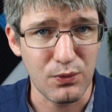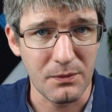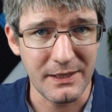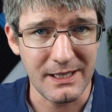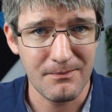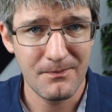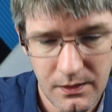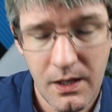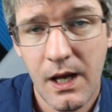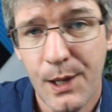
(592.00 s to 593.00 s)
will be.
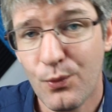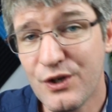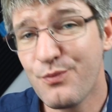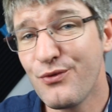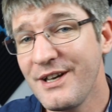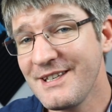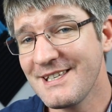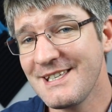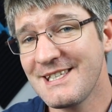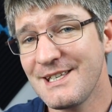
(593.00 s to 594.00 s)
Which brings
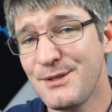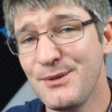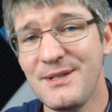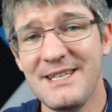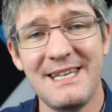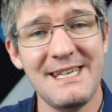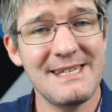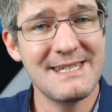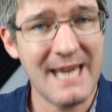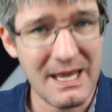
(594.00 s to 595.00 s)
us to the
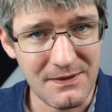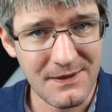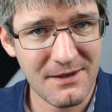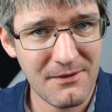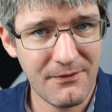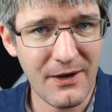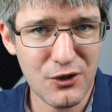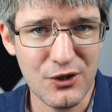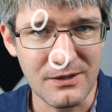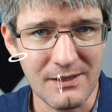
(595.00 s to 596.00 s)
10th
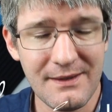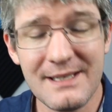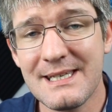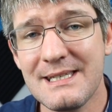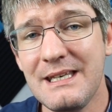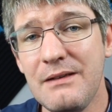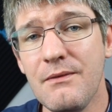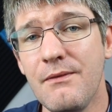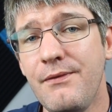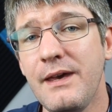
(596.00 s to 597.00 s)
function, and this is the
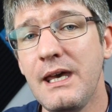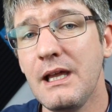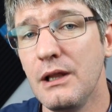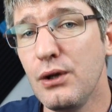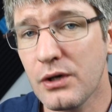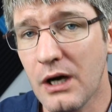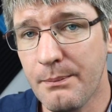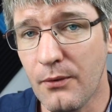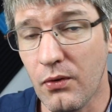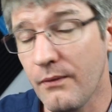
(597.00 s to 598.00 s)

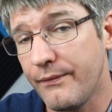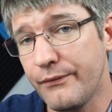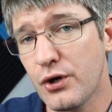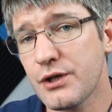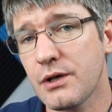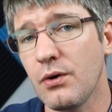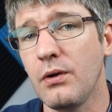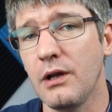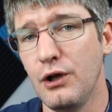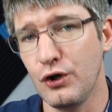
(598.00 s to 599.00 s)
VLOOKUP or
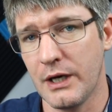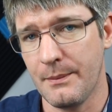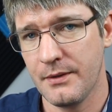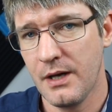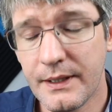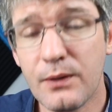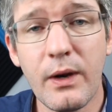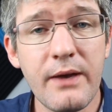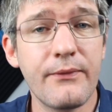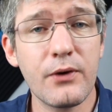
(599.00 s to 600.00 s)
vertical lookup. Now the
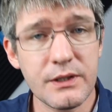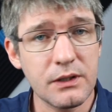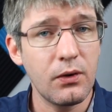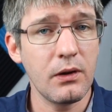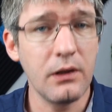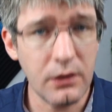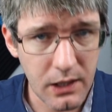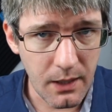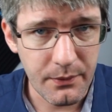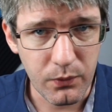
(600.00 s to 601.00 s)
way vertical
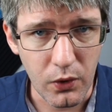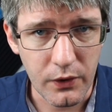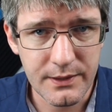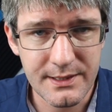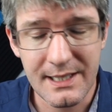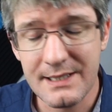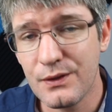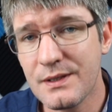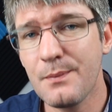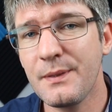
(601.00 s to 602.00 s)
lookup works is
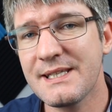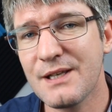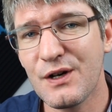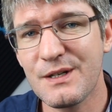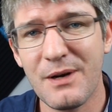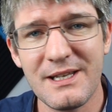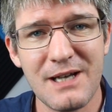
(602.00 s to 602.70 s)
you simply start by